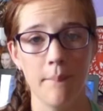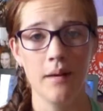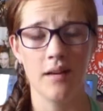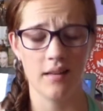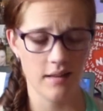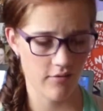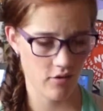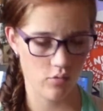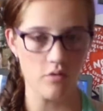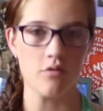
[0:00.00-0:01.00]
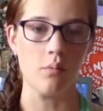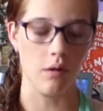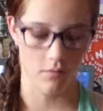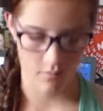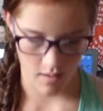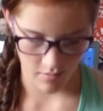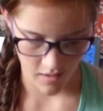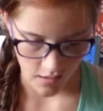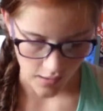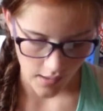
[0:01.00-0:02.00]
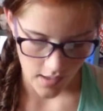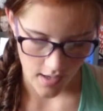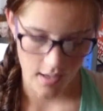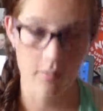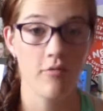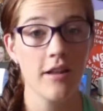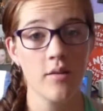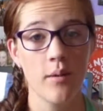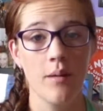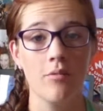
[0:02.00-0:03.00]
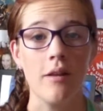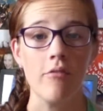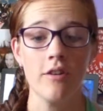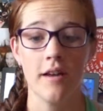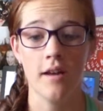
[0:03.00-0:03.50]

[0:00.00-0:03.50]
Number 11 or 12 maybe, read the Bible every